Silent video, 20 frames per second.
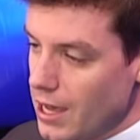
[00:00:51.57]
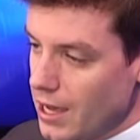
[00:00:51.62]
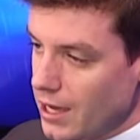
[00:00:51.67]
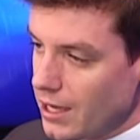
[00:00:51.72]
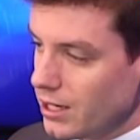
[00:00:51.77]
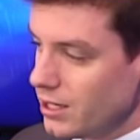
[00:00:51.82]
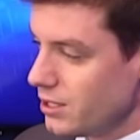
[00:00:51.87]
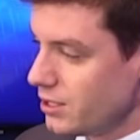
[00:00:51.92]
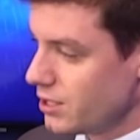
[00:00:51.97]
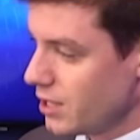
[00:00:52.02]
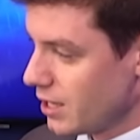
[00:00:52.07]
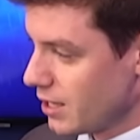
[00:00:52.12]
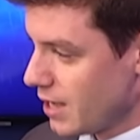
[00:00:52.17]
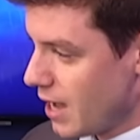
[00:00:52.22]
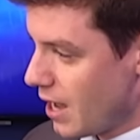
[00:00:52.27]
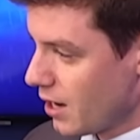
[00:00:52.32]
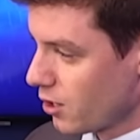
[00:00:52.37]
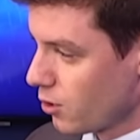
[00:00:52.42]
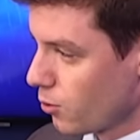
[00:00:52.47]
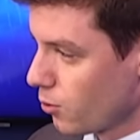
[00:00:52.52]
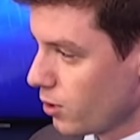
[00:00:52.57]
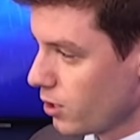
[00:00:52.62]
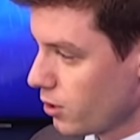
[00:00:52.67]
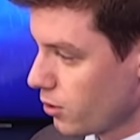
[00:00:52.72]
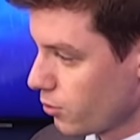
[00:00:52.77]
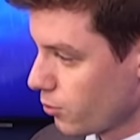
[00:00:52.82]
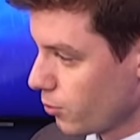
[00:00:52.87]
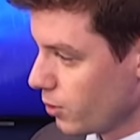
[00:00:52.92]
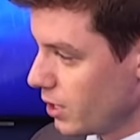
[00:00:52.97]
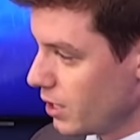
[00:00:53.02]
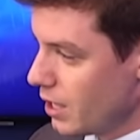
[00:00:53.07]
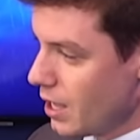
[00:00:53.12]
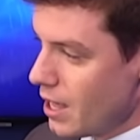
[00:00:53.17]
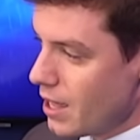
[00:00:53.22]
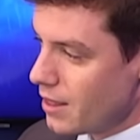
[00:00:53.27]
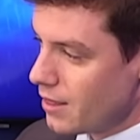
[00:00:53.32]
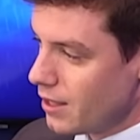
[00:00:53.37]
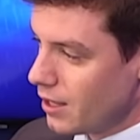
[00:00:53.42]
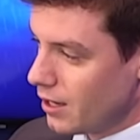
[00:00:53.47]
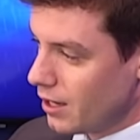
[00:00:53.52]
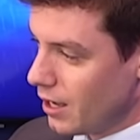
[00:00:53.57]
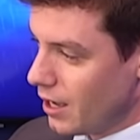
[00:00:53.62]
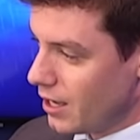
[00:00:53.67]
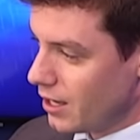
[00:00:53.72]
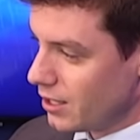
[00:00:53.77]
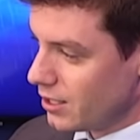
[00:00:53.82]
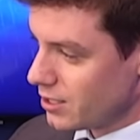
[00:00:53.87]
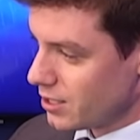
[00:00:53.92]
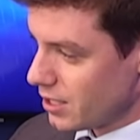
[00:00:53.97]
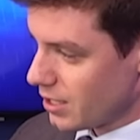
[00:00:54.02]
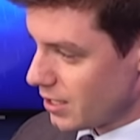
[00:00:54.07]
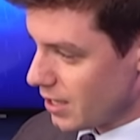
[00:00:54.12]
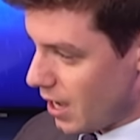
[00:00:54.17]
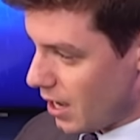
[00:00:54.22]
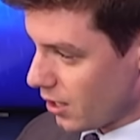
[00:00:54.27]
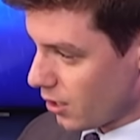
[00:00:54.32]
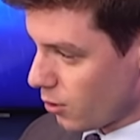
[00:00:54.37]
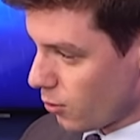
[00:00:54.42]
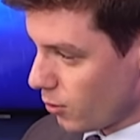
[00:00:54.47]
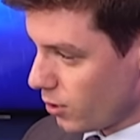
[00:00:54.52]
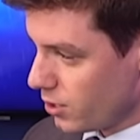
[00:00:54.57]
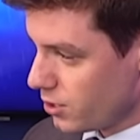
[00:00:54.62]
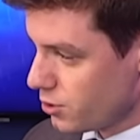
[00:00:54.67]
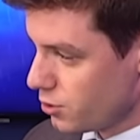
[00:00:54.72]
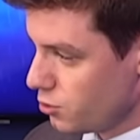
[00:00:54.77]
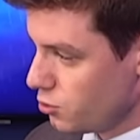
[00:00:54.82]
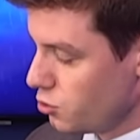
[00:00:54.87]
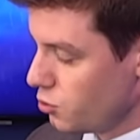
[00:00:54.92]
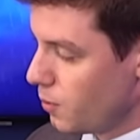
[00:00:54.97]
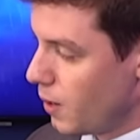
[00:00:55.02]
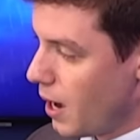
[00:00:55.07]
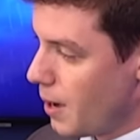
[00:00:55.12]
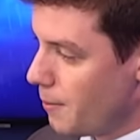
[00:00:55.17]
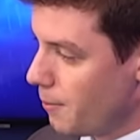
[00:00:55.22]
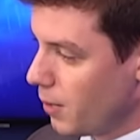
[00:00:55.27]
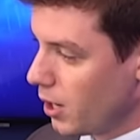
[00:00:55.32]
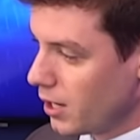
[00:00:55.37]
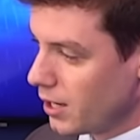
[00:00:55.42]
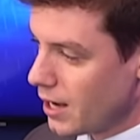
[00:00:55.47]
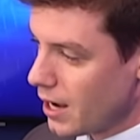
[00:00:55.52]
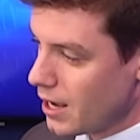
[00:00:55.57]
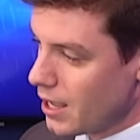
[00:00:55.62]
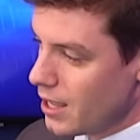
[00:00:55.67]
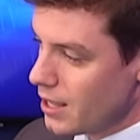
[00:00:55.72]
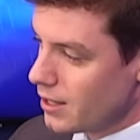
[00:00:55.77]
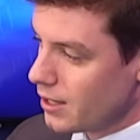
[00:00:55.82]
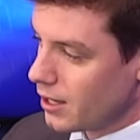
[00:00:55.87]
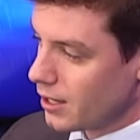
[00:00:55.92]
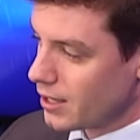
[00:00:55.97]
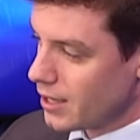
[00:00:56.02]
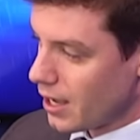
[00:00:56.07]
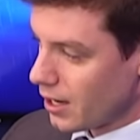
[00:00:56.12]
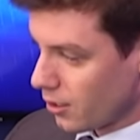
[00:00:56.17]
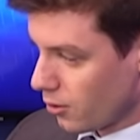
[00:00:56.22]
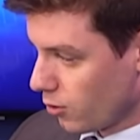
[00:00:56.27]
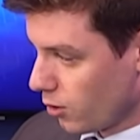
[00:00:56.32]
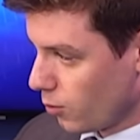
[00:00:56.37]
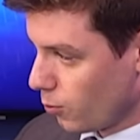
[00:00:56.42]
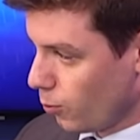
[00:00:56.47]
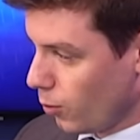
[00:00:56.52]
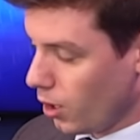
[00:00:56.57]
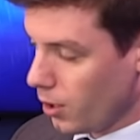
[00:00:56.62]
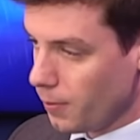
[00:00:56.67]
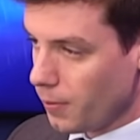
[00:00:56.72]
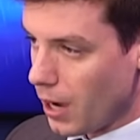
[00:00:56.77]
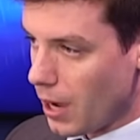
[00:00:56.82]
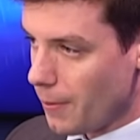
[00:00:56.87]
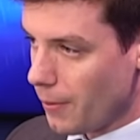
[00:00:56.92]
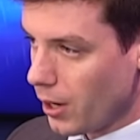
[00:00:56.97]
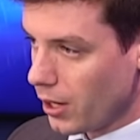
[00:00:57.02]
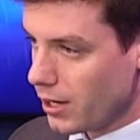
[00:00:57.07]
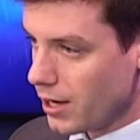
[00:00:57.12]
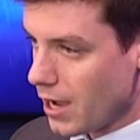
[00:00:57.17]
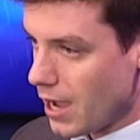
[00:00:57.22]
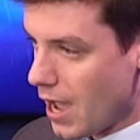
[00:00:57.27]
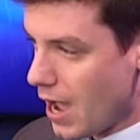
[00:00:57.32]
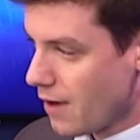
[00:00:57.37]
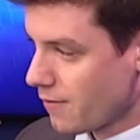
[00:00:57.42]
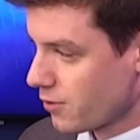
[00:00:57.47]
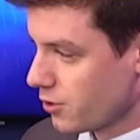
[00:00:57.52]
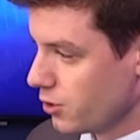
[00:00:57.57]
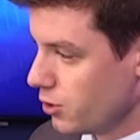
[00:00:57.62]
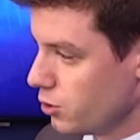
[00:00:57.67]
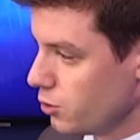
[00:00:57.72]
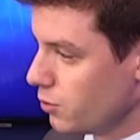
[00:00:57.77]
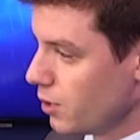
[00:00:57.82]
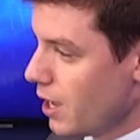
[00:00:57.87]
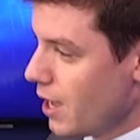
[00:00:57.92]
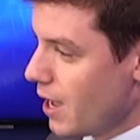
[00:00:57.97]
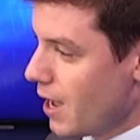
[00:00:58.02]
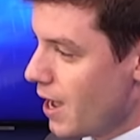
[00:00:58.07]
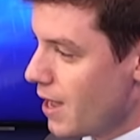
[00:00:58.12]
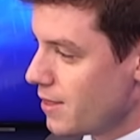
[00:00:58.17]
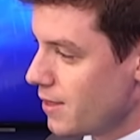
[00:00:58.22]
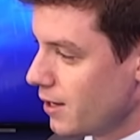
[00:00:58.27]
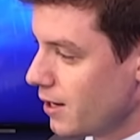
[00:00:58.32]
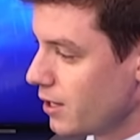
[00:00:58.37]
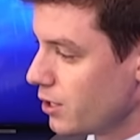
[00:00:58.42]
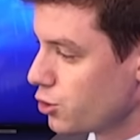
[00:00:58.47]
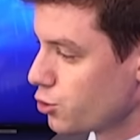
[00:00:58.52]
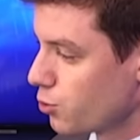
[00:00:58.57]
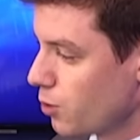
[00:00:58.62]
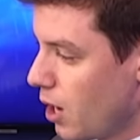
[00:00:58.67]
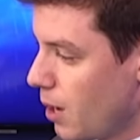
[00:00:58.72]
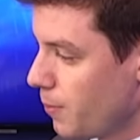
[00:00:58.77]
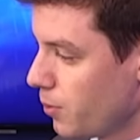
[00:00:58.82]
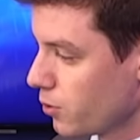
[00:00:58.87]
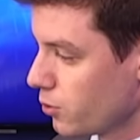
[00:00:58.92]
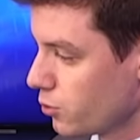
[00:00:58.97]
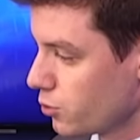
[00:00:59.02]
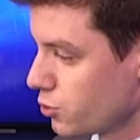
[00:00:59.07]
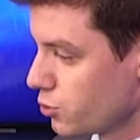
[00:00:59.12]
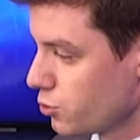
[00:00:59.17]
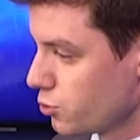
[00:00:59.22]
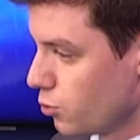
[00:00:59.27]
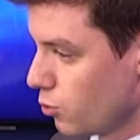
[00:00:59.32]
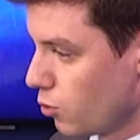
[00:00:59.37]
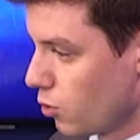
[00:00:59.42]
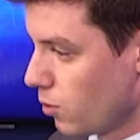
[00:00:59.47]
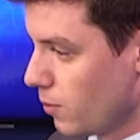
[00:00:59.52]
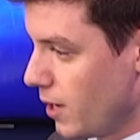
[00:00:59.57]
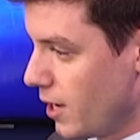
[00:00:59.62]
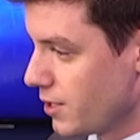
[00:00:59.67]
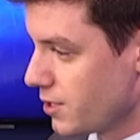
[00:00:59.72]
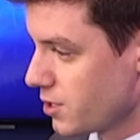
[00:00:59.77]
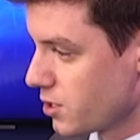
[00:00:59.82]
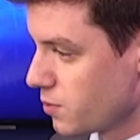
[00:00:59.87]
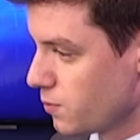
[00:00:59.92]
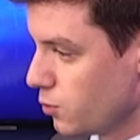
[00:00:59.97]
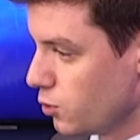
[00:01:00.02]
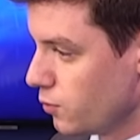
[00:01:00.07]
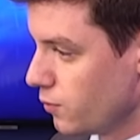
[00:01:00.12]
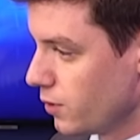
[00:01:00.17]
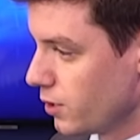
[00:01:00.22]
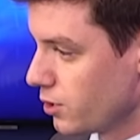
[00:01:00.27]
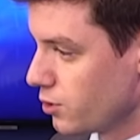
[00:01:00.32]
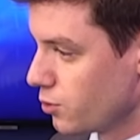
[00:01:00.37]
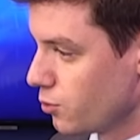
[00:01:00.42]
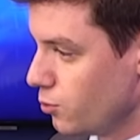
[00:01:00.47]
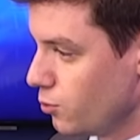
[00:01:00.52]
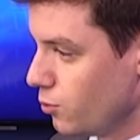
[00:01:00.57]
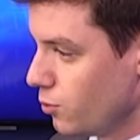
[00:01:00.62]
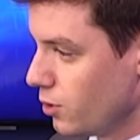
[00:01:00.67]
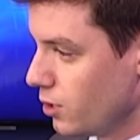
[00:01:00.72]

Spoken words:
It is a Category 3, then it is a Category 2 by Monday, then a Category 1 by Monday afternoon, and then a tropical storm as it's moving to